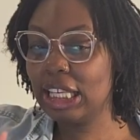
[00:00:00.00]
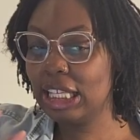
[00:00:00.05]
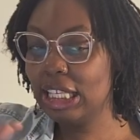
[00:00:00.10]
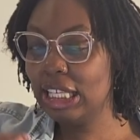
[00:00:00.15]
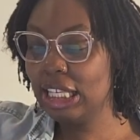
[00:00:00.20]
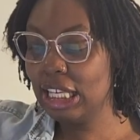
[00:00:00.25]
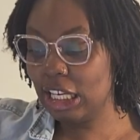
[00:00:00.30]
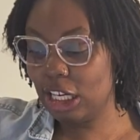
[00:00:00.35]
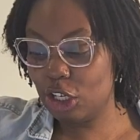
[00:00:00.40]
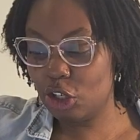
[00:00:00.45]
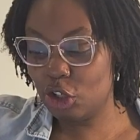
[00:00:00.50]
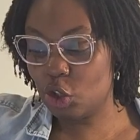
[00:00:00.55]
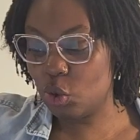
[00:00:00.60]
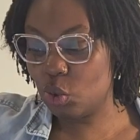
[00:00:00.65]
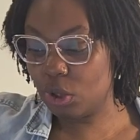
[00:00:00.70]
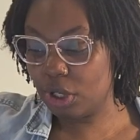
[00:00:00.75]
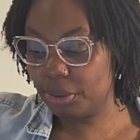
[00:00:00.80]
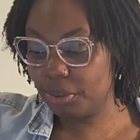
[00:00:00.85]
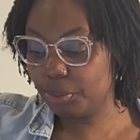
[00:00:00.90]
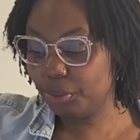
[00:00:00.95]
get
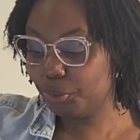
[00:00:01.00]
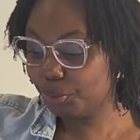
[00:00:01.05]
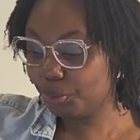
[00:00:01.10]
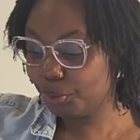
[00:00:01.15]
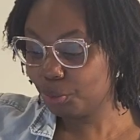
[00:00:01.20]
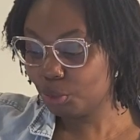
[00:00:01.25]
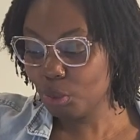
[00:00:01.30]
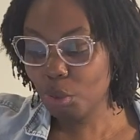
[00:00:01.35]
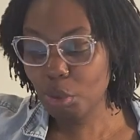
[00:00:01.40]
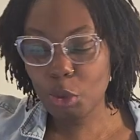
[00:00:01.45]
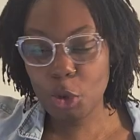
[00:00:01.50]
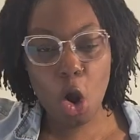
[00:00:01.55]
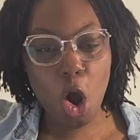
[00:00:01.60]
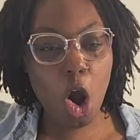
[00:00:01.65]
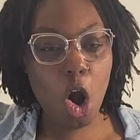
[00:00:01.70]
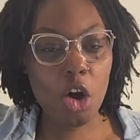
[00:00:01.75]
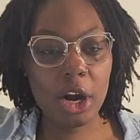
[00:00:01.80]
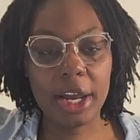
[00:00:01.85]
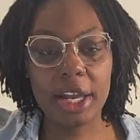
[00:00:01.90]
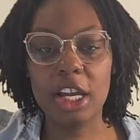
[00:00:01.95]
into it.
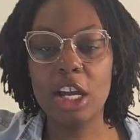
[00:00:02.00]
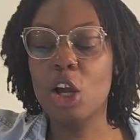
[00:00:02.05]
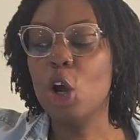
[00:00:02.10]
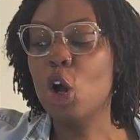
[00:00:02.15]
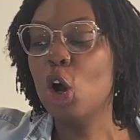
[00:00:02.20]
All right.